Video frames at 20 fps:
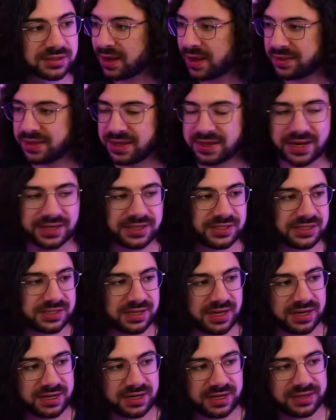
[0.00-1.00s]
And then I just
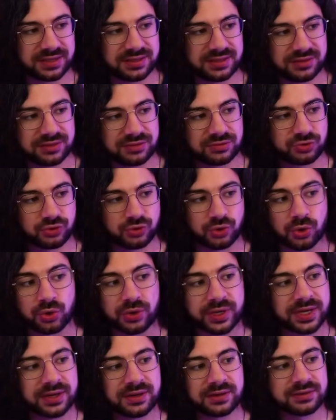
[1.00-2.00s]
started like
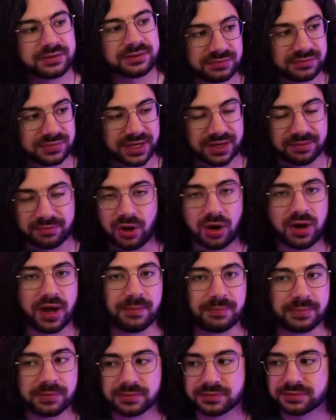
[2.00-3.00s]
drawing like a
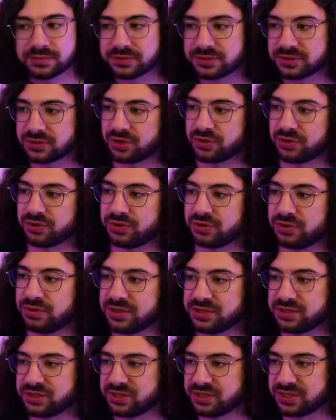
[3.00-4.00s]
mock-up. So
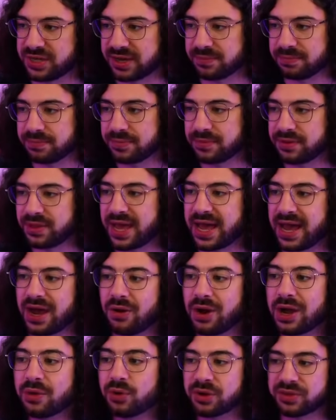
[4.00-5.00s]
this is just like how
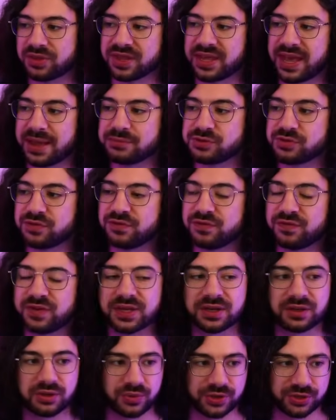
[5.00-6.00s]
I want the game to
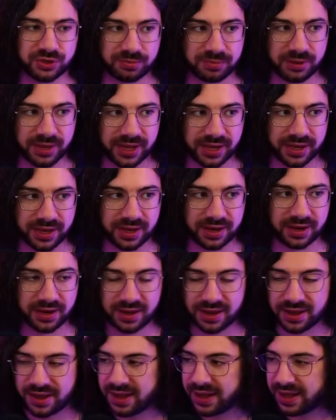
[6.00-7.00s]
feel when you're playing it.
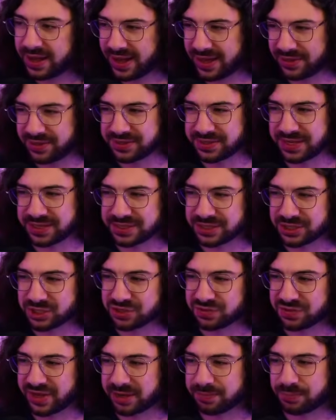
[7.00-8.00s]
I had this idea
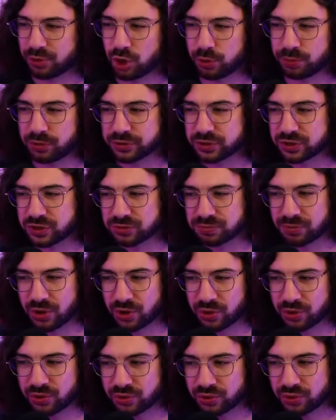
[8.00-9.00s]
of like purple
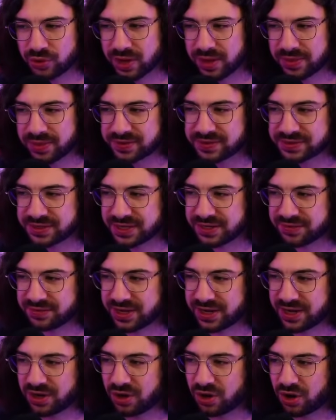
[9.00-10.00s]
smoke and this kind of
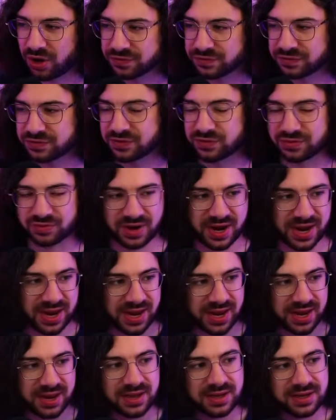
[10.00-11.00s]
like off
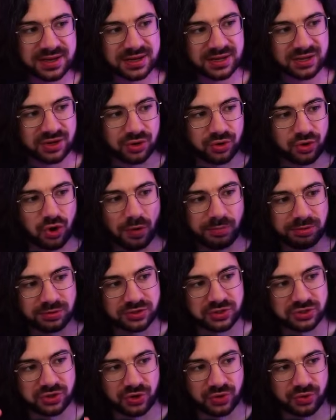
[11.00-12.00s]
gray,
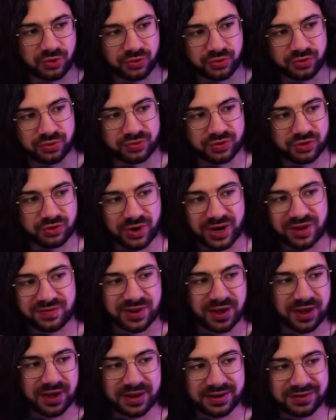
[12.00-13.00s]
cobblestone
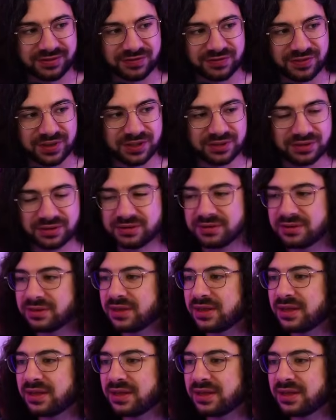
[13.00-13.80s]
graveyard feel.